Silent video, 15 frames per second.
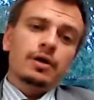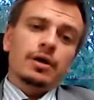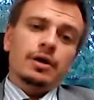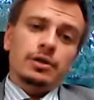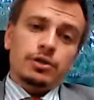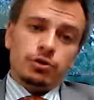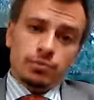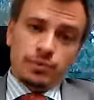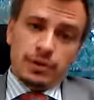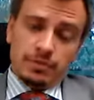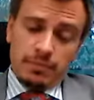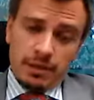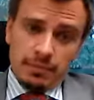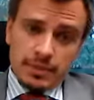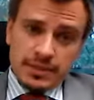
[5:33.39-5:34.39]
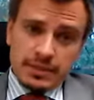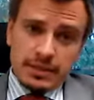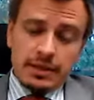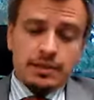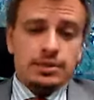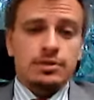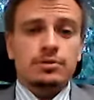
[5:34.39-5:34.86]
and the European member
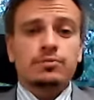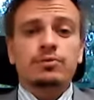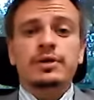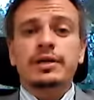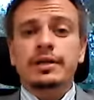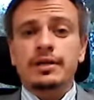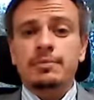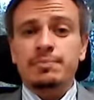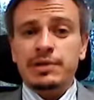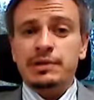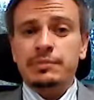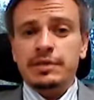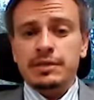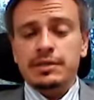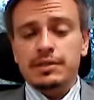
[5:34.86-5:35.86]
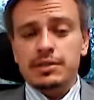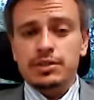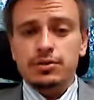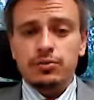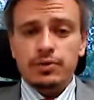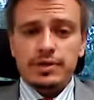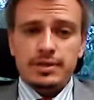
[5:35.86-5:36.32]
states really implement this
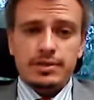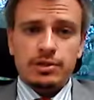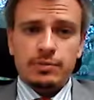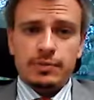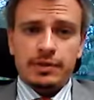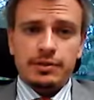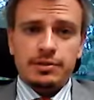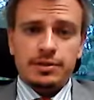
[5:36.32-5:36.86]
new instrument.